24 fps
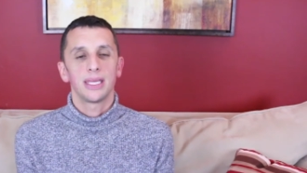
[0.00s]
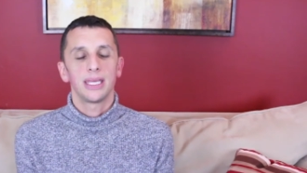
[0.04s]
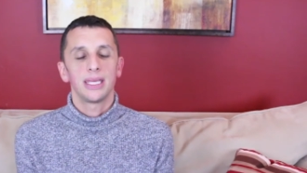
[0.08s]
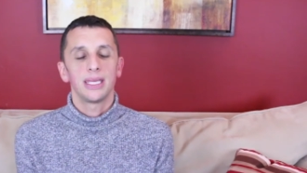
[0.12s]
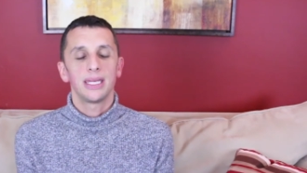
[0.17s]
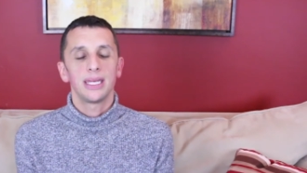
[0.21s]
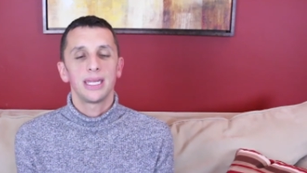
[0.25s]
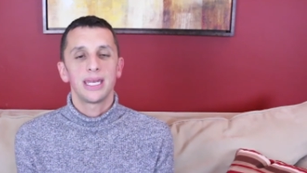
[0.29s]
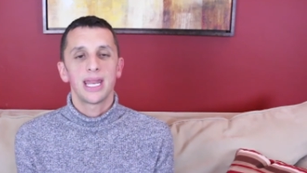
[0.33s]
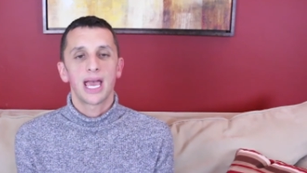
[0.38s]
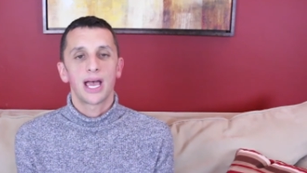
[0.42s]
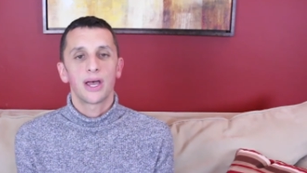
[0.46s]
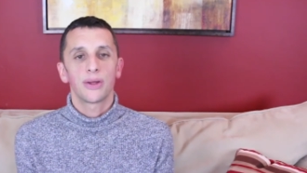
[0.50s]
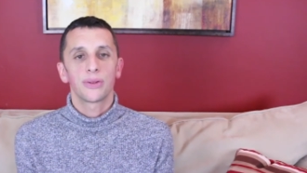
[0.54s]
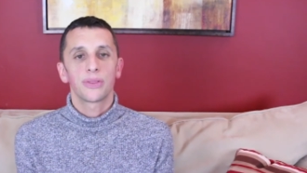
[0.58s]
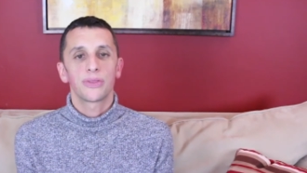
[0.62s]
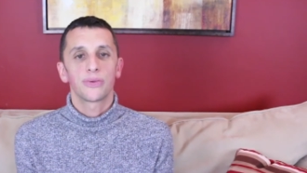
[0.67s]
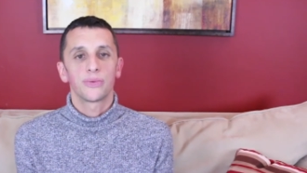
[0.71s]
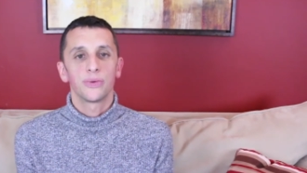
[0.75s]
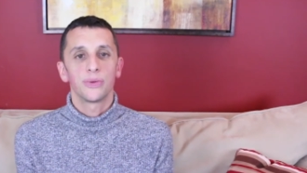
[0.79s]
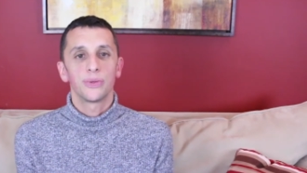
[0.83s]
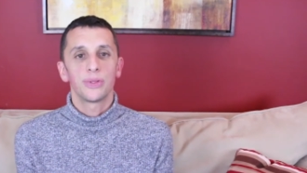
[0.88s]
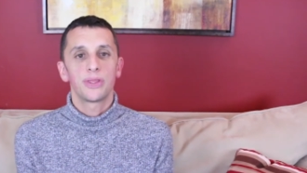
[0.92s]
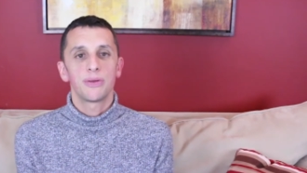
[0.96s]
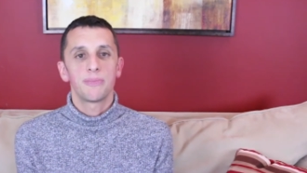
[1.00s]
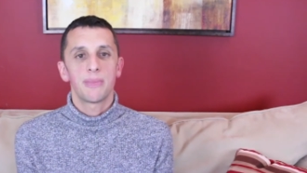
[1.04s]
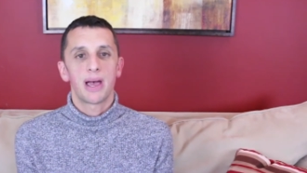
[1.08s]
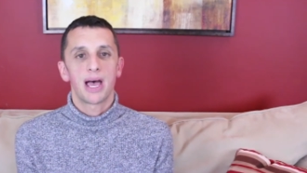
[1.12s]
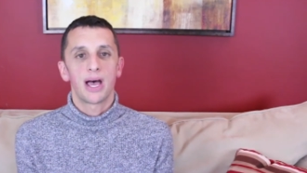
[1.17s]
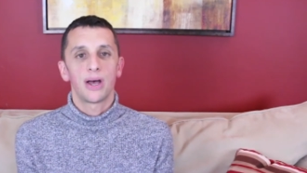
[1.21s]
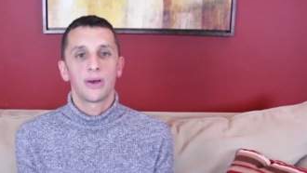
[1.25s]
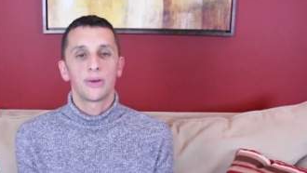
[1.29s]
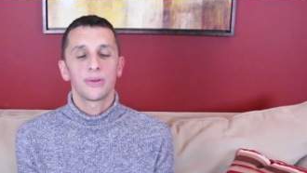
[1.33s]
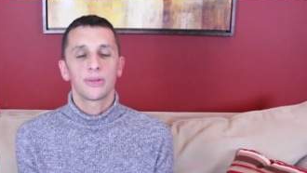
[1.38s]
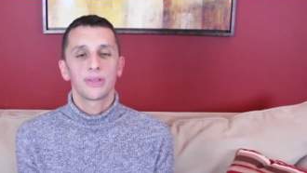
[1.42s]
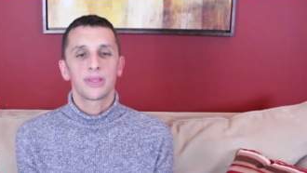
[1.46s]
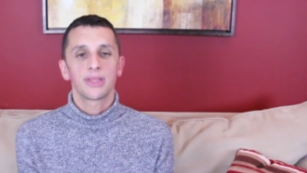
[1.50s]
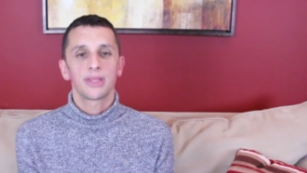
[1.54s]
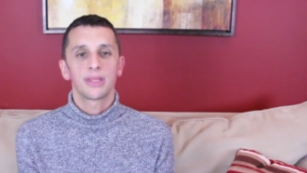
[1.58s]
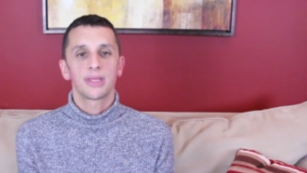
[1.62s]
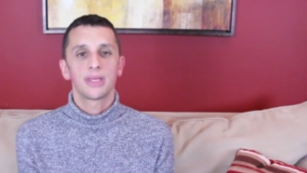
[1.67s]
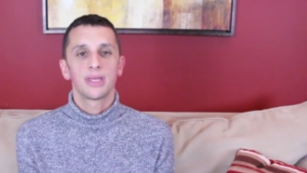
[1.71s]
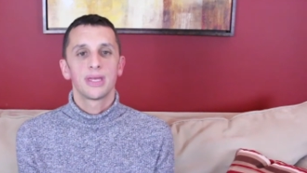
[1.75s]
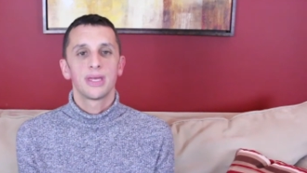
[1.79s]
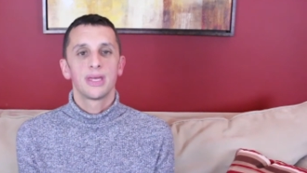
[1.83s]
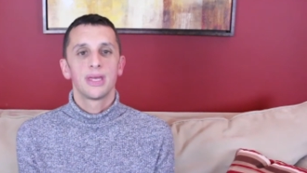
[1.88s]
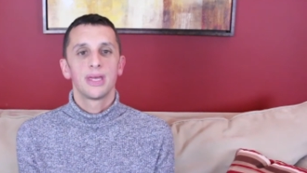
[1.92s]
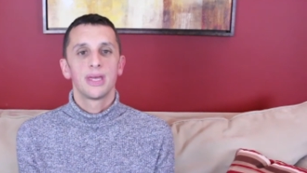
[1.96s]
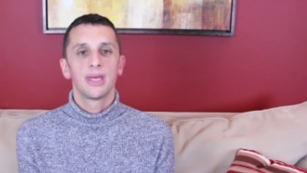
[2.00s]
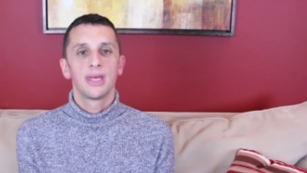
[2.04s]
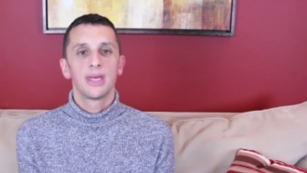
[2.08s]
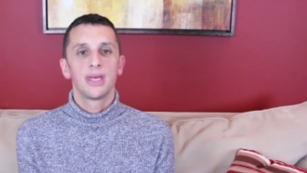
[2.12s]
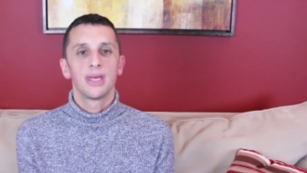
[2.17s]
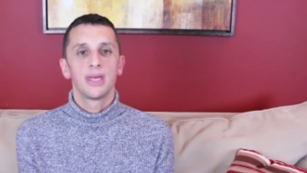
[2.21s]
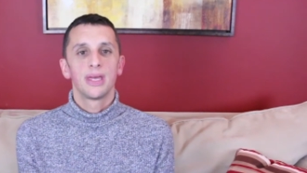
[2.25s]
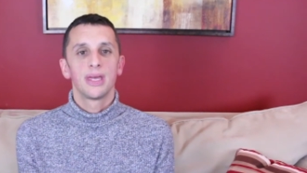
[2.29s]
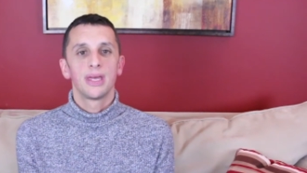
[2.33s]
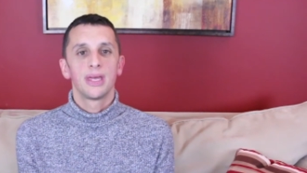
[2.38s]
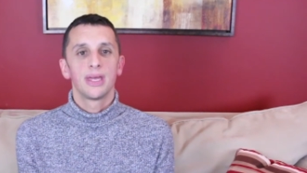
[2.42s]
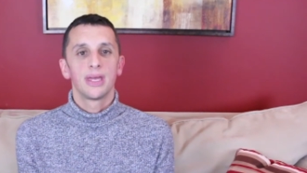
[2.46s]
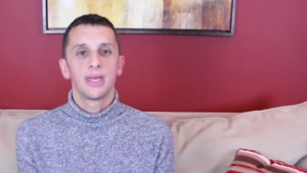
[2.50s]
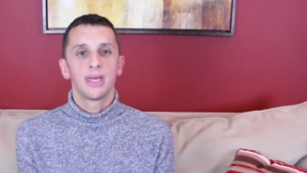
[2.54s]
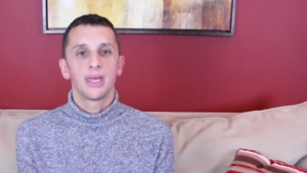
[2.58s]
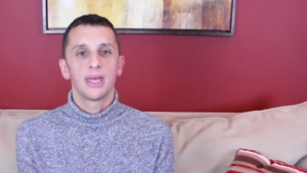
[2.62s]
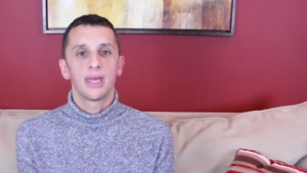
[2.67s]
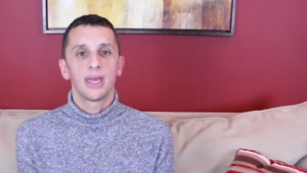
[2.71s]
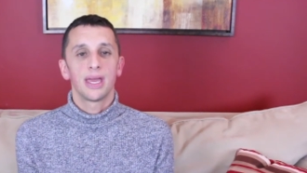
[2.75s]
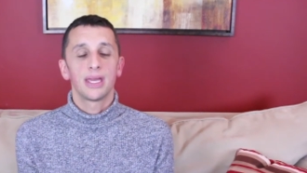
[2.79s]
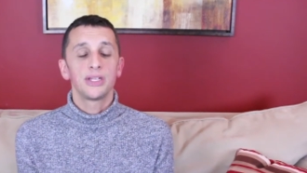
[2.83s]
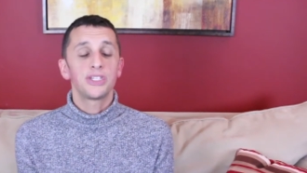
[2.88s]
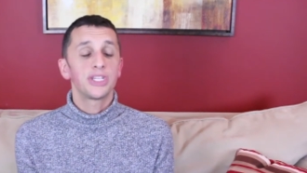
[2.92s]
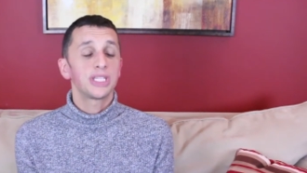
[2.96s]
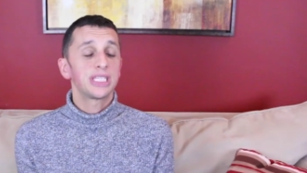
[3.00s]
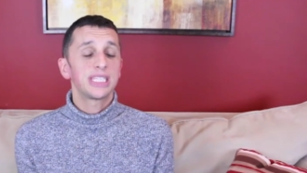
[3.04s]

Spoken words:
in and out through the mouth, and